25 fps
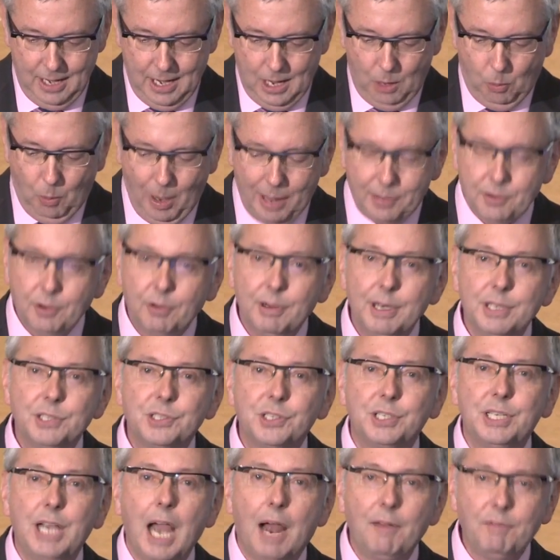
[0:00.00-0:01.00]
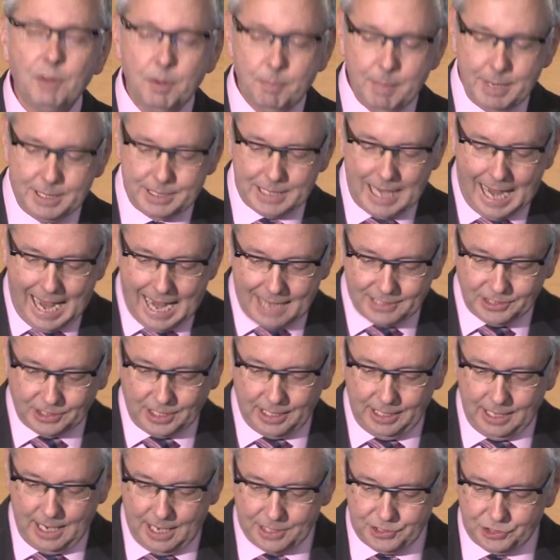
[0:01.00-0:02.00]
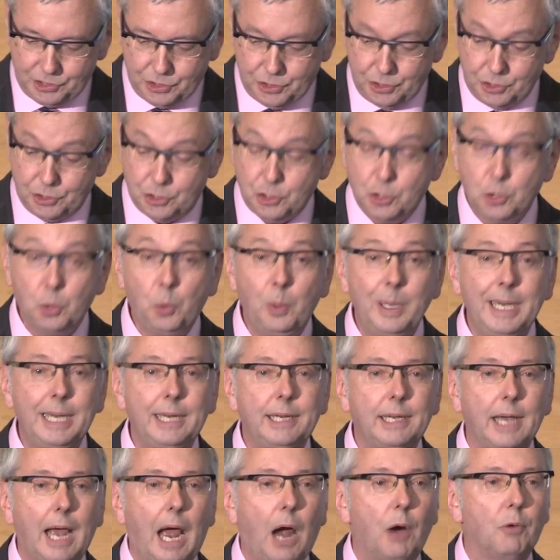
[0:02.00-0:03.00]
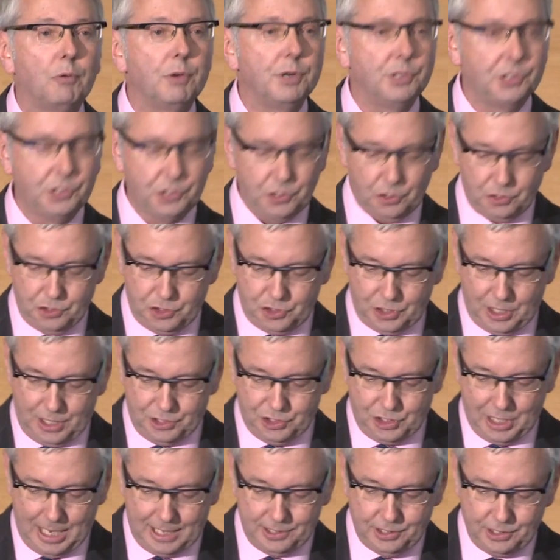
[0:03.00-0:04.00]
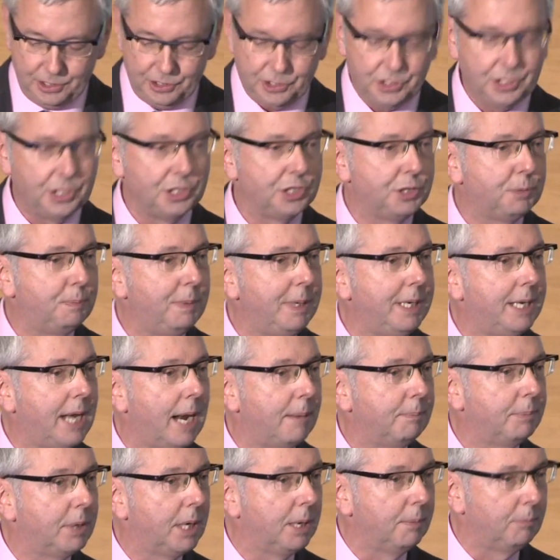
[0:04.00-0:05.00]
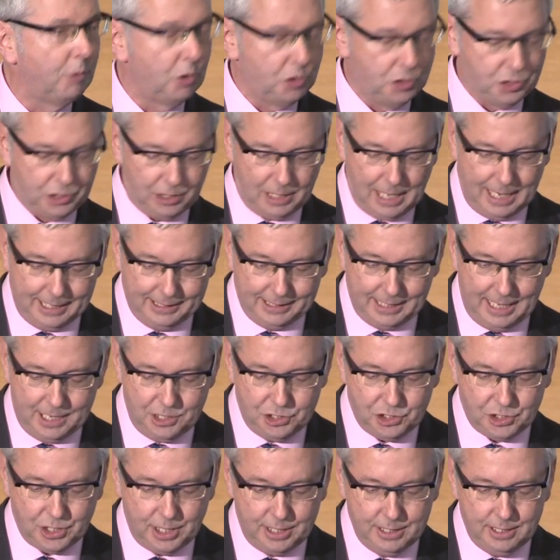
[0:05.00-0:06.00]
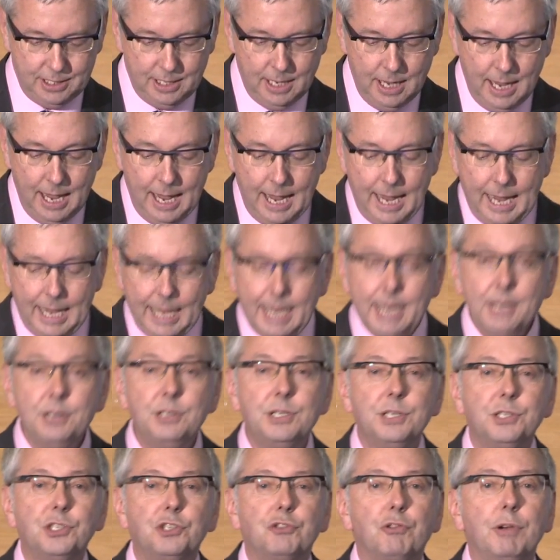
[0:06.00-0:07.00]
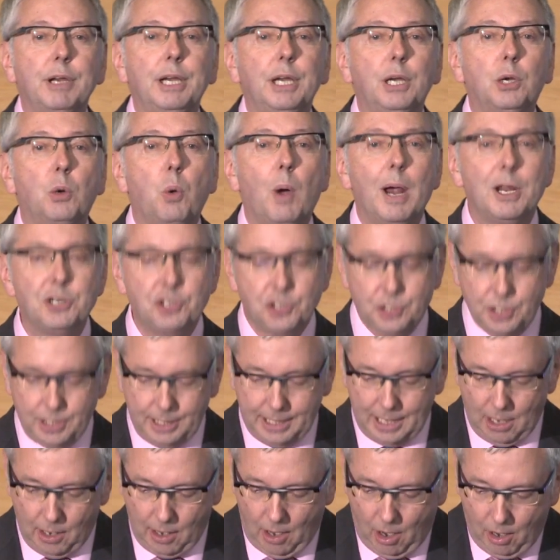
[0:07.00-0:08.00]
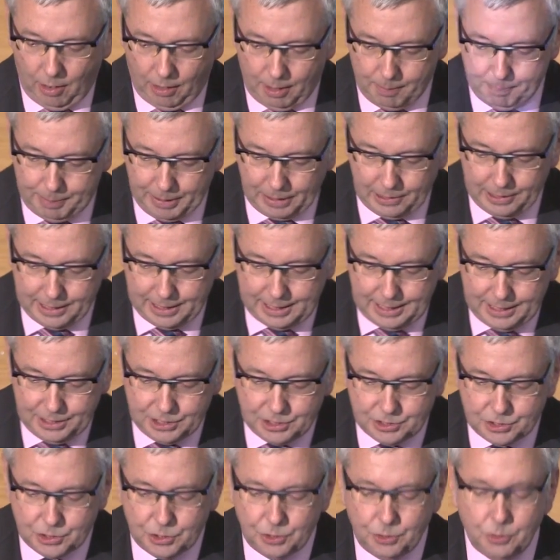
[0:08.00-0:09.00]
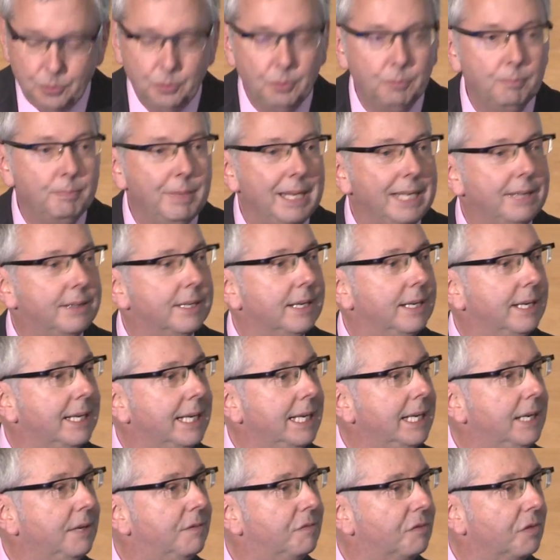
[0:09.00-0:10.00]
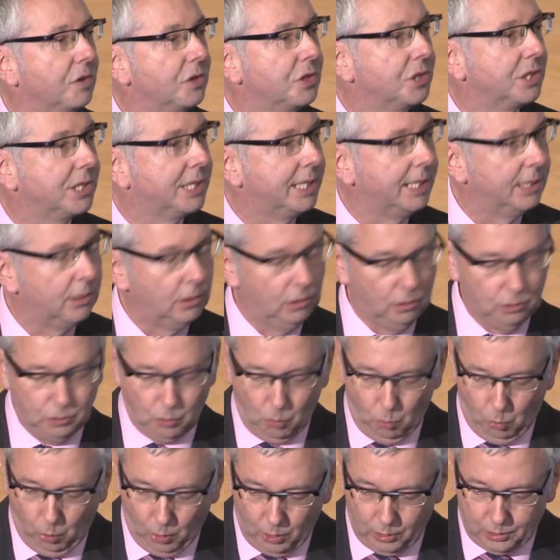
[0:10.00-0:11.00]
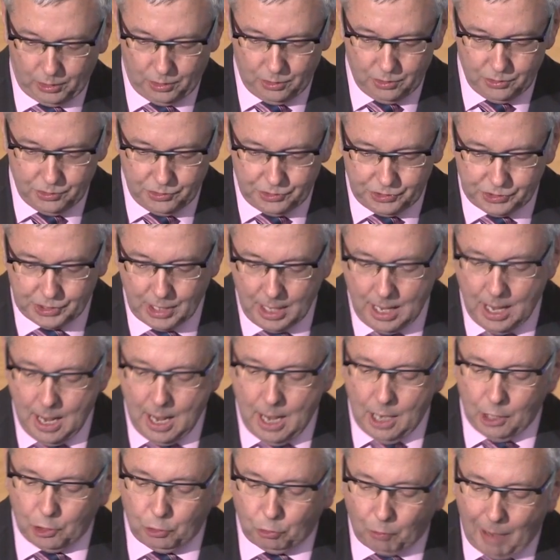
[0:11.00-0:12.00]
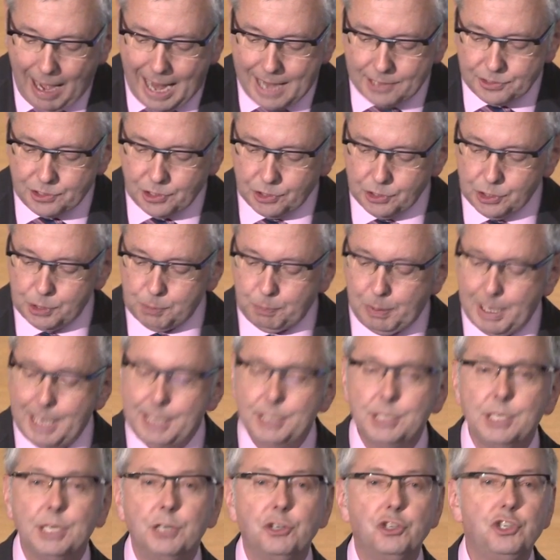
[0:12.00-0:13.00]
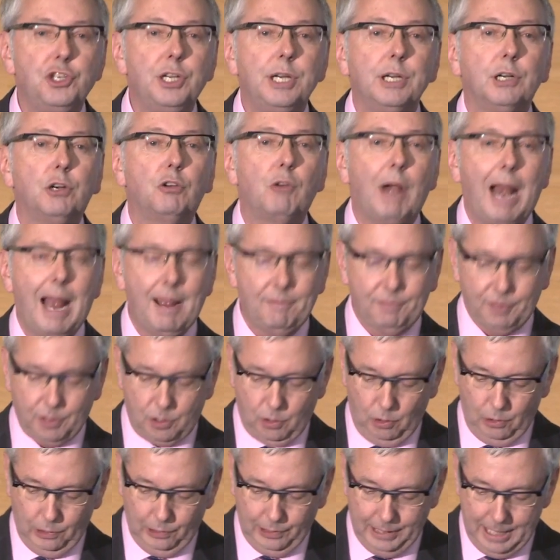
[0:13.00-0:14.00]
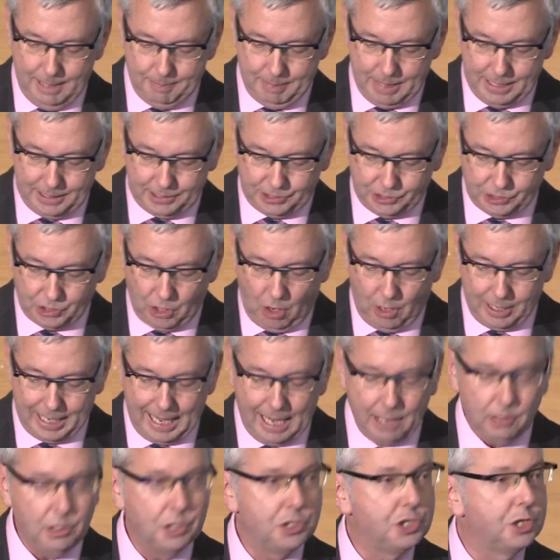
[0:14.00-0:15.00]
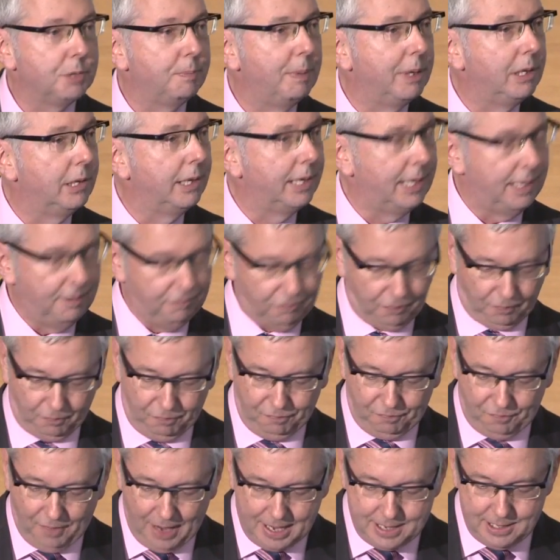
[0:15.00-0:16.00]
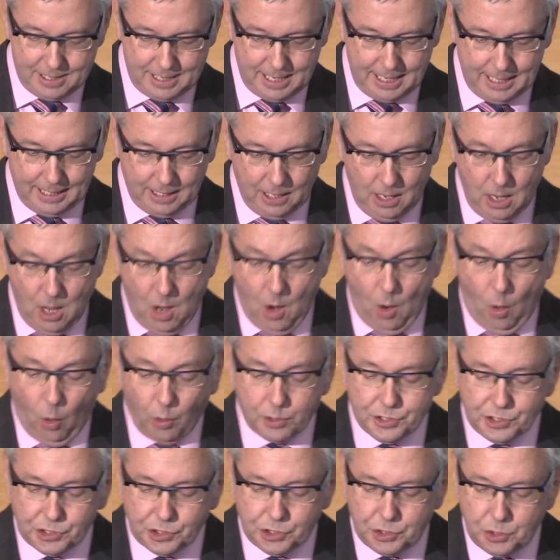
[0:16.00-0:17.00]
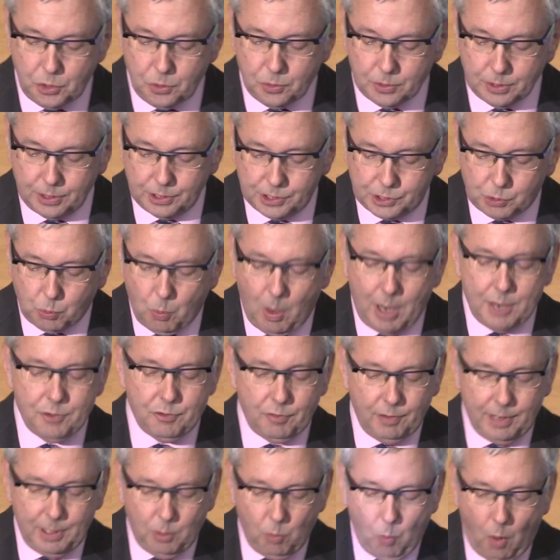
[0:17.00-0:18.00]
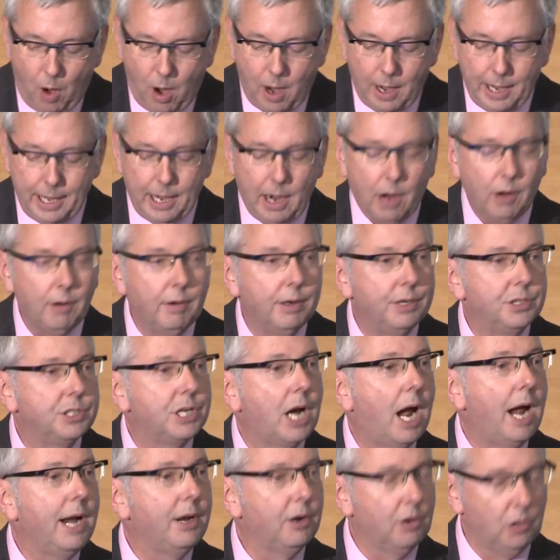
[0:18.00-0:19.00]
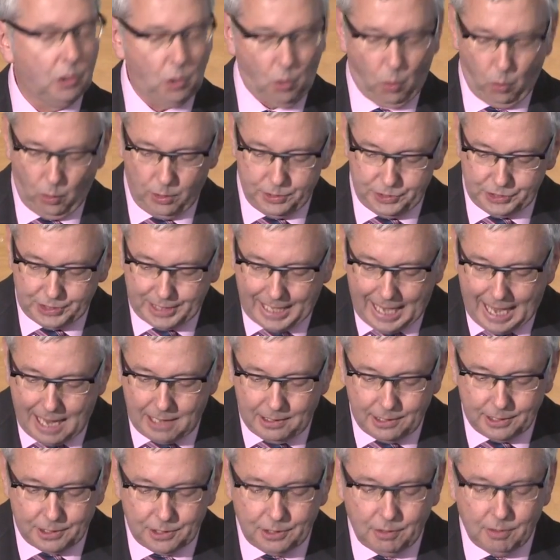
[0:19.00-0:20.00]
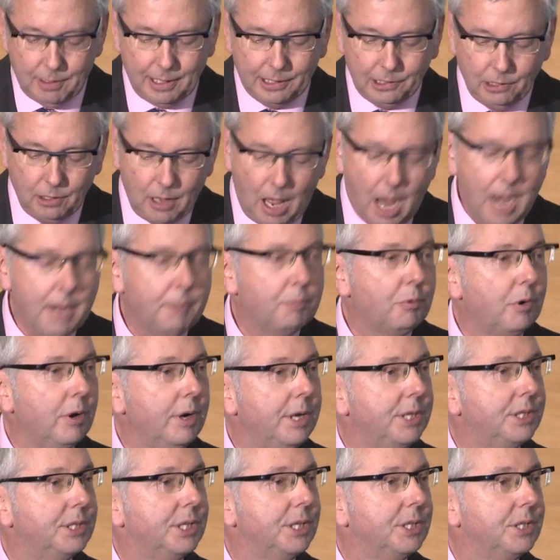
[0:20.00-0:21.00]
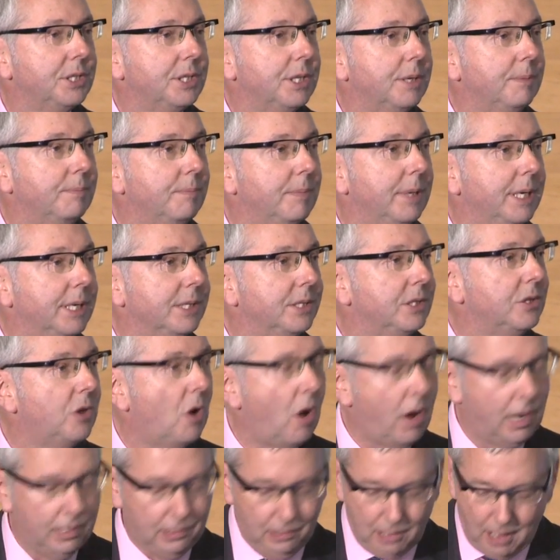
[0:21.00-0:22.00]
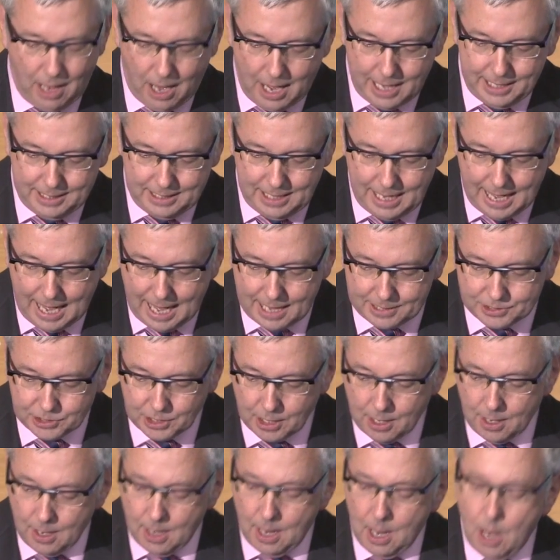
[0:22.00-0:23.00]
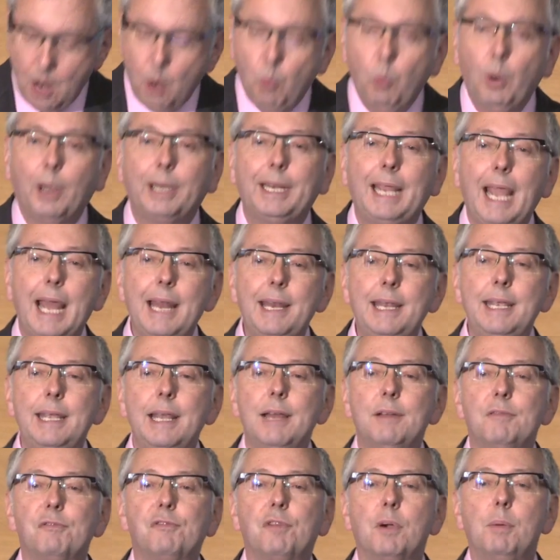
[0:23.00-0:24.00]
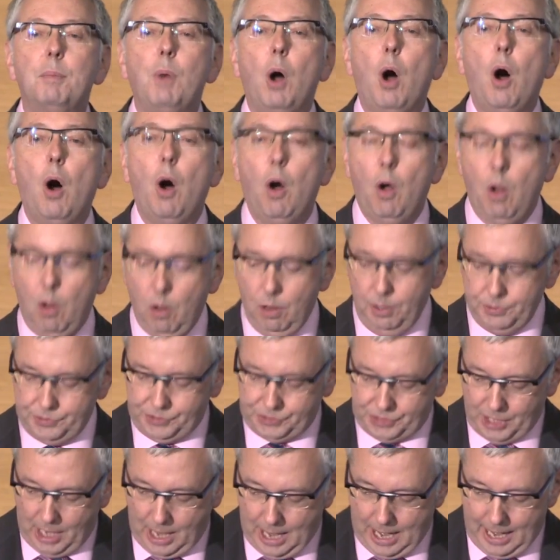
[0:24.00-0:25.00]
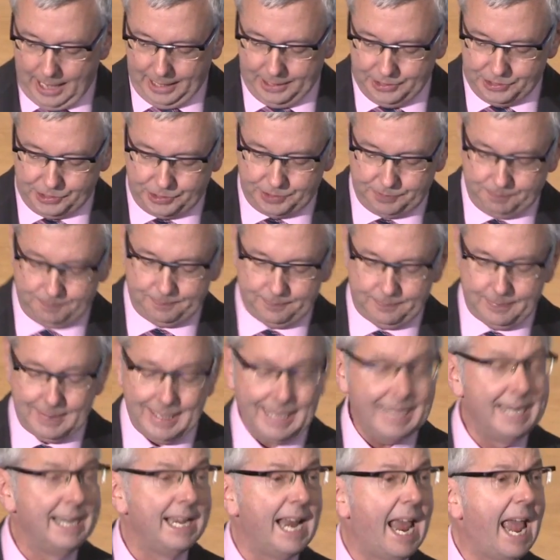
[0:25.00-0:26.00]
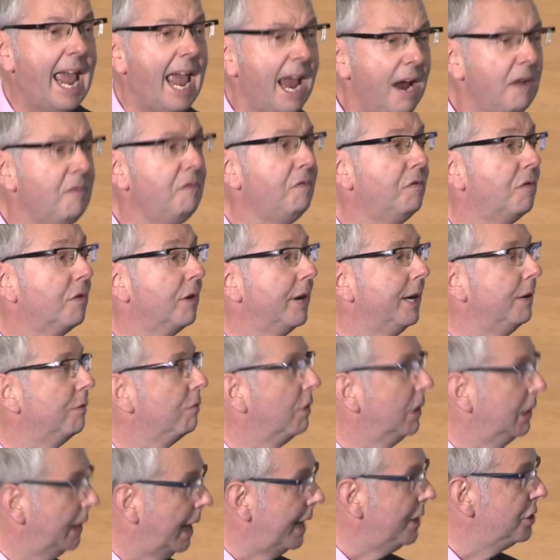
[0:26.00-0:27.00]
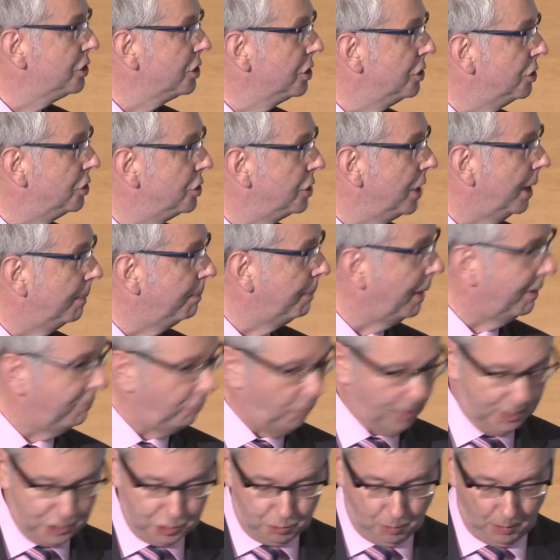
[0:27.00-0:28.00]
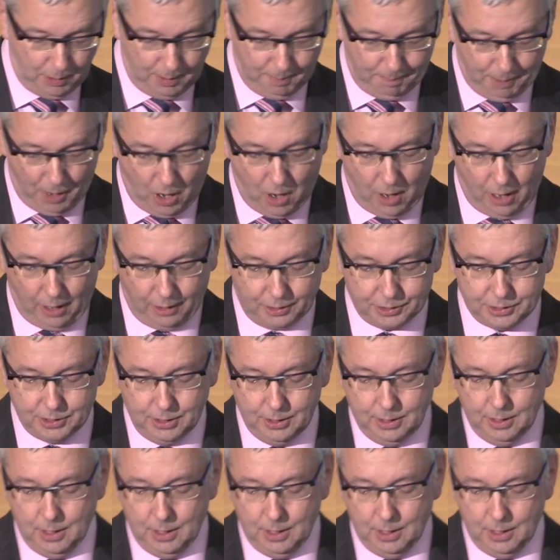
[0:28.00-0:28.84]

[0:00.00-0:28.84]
whether it's government asking us to tweak our research agendas to speed up commercialization, industry questioning our ability to meet the need for skilled workers, grantors placing geographical limits on eligibility for funding, or students wondering why our entire course calendar and library system isn't online yet. We're getting it from all sides in every relationship of which we're a part.